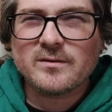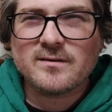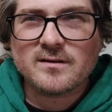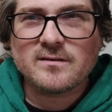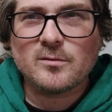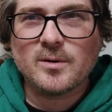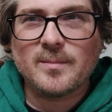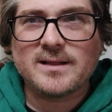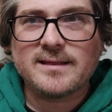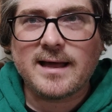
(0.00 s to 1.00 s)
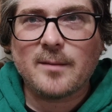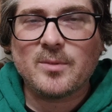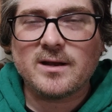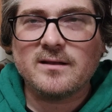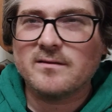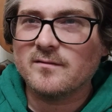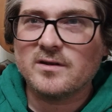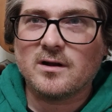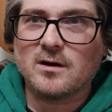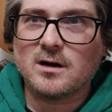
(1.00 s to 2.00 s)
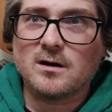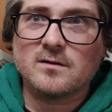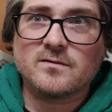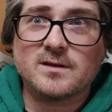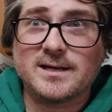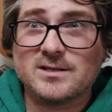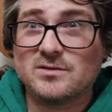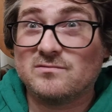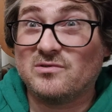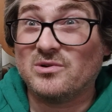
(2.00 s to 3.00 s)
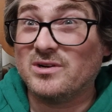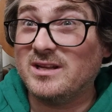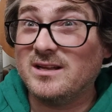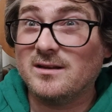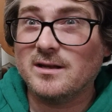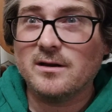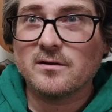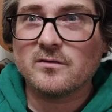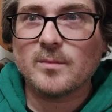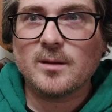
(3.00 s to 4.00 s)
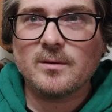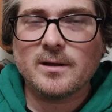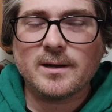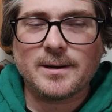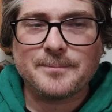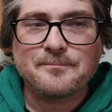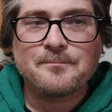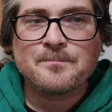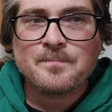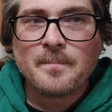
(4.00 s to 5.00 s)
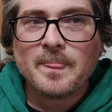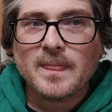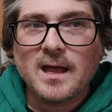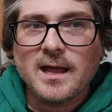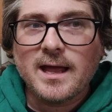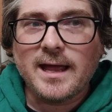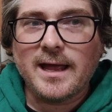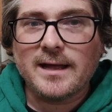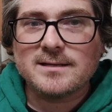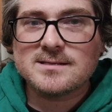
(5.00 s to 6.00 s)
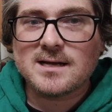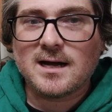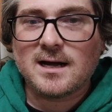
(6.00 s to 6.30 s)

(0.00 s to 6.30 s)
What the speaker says: So he talks a little bit about that. But he's lived in Hong Kong for like 30 years, maybe. And